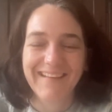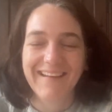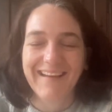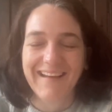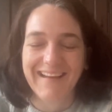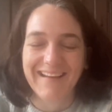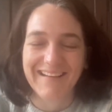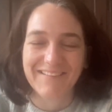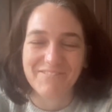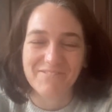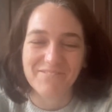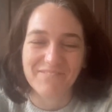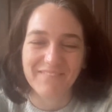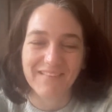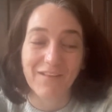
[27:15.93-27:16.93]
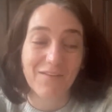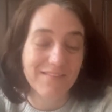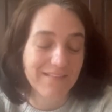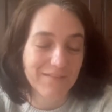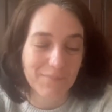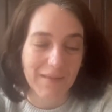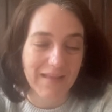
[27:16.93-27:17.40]
Yeah. Lots
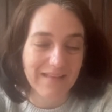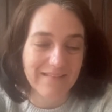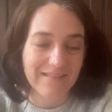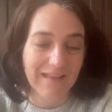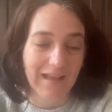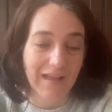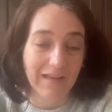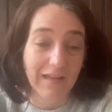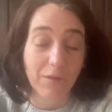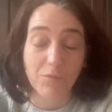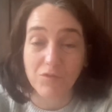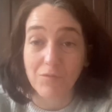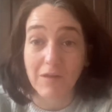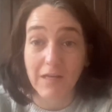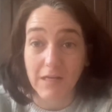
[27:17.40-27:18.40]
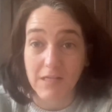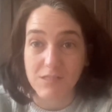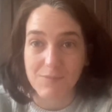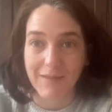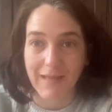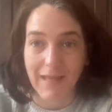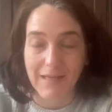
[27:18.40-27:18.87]
of sweets, and it was a really nice
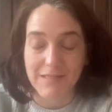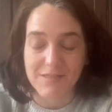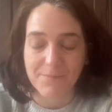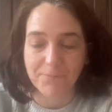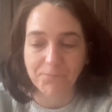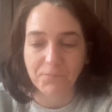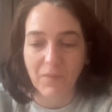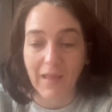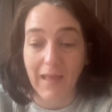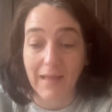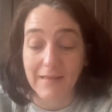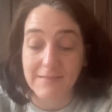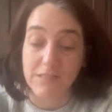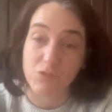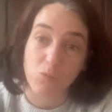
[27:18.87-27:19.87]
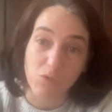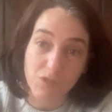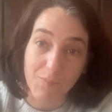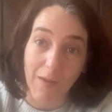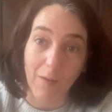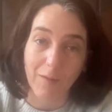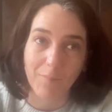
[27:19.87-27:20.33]
weekend. And as I talked
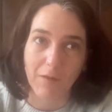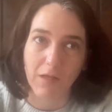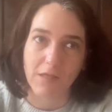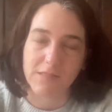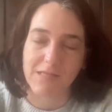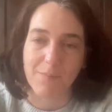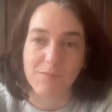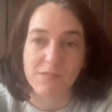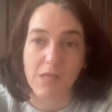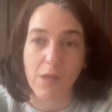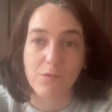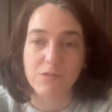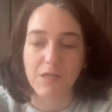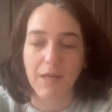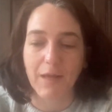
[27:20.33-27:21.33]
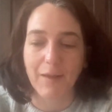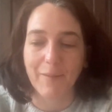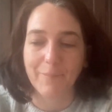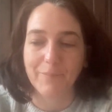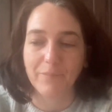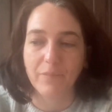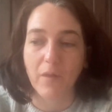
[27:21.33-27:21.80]
about in my last episode,
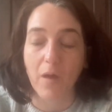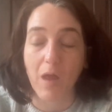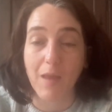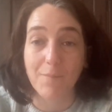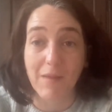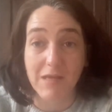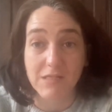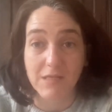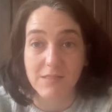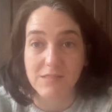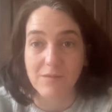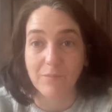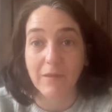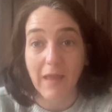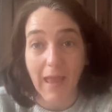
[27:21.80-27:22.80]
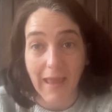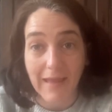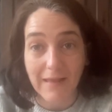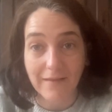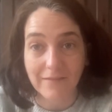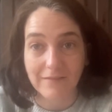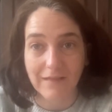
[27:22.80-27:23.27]
I made her some
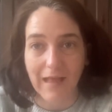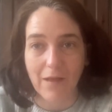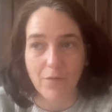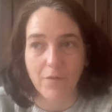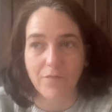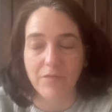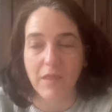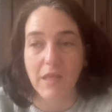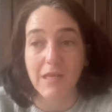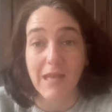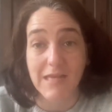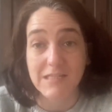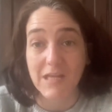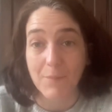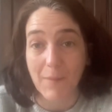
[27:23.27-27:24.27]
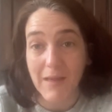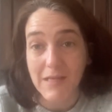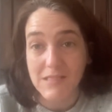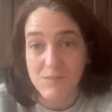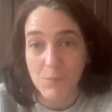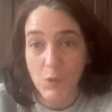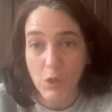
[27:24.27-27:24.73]
cakes out of the Nadia
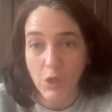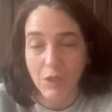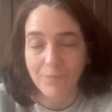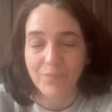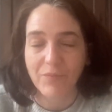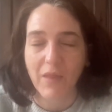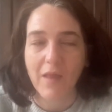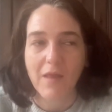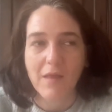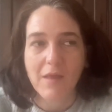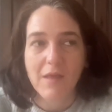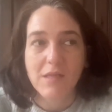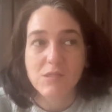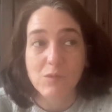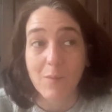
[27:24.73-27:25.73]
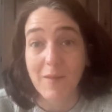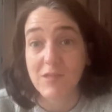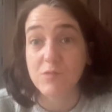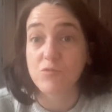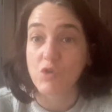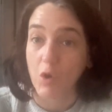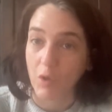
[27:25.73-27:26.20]
Bakes book. So I made
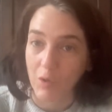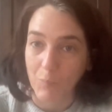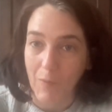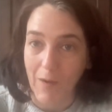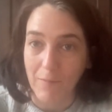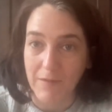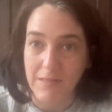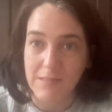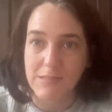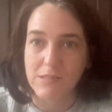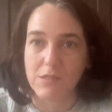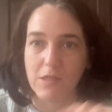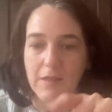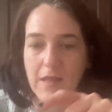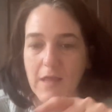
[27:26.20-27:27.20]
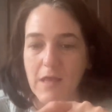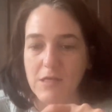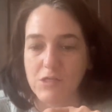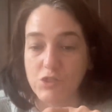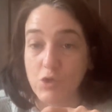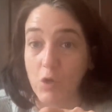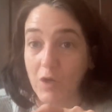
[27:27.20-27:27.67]
some chocolate brownies. So we had
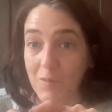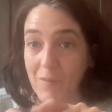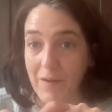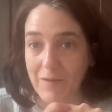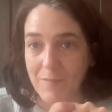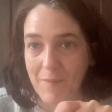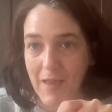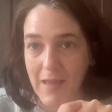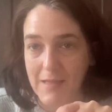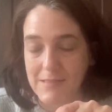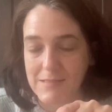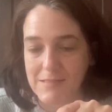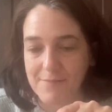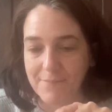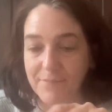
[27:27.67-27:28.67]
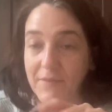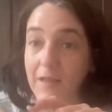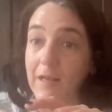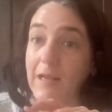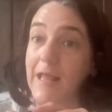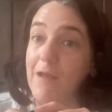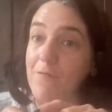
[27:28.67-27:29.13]
a chocolate brownie base, then
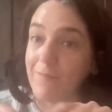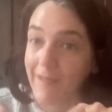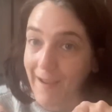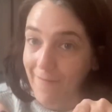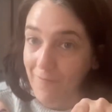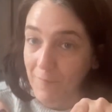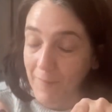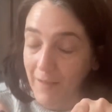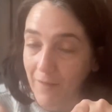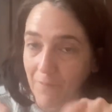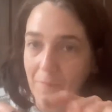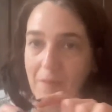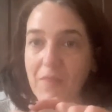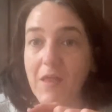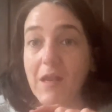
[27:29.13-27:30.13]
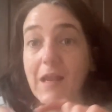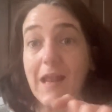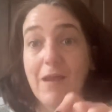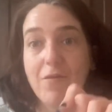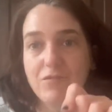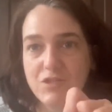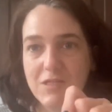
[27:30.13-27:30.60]
a layer of caramel, and then a
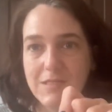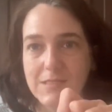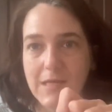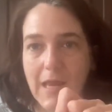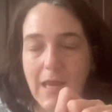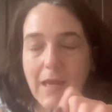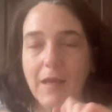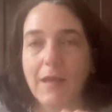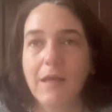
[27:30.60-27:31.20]
layer of cheesecake.